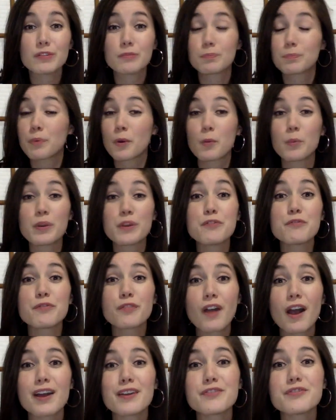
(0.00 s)
but we
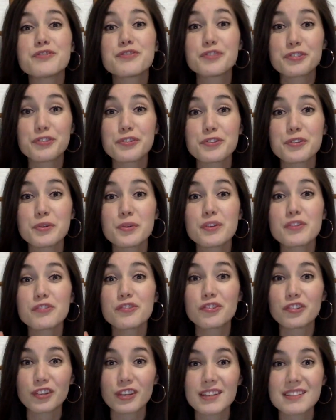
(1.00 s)
run to
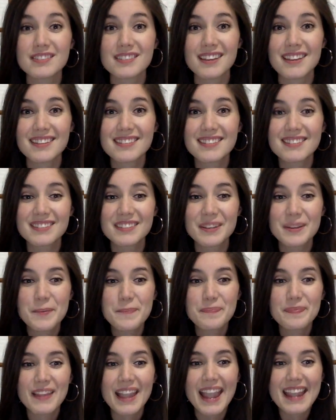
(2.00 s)
Jesus
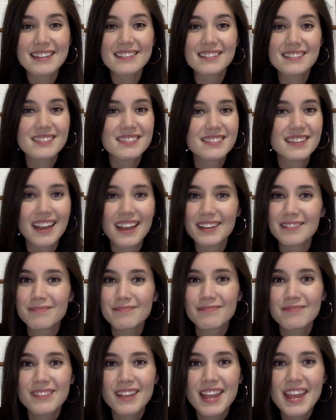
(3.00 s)
instead
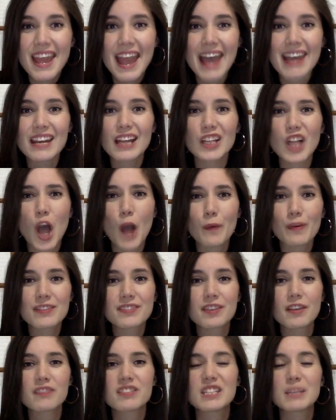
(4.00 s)
and allow
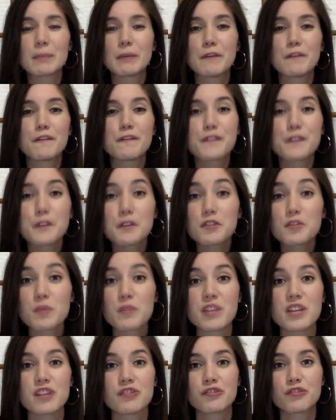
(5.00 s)
ourselves to be filled
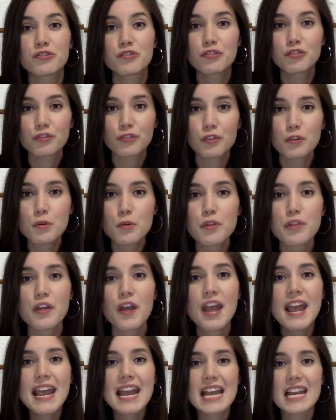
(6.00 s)
with his truth,
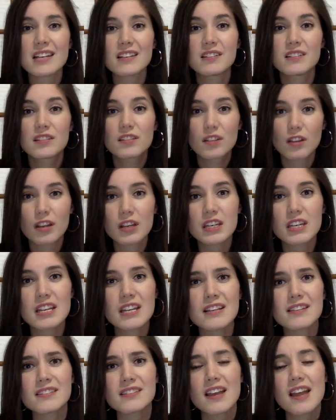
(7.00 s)
his
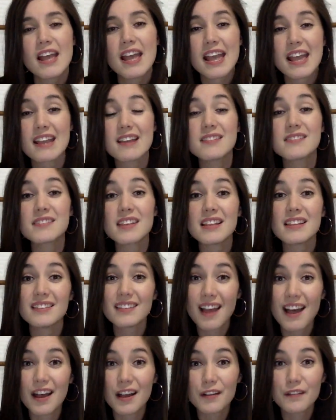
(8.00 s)
goodness, his
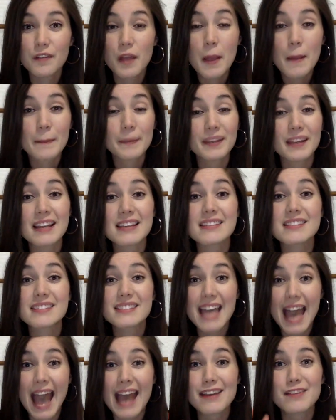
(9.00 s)
love, because
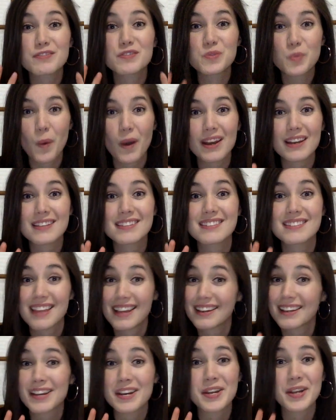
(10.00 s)
that is what is
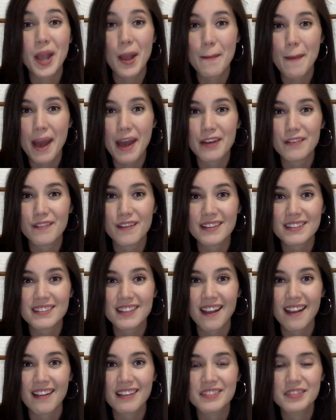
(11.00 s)
then going to come out of us,
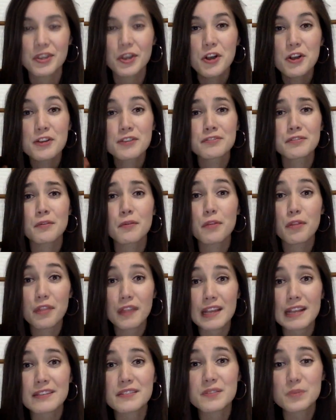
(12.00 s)
guys. So
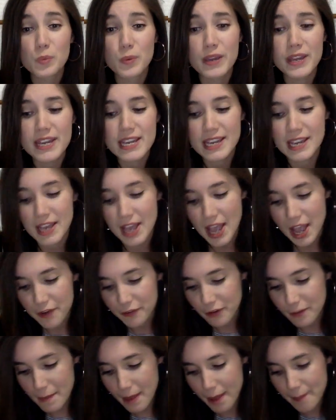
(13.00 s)
this week,
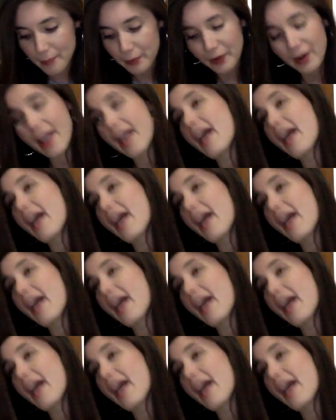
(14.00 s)
remember,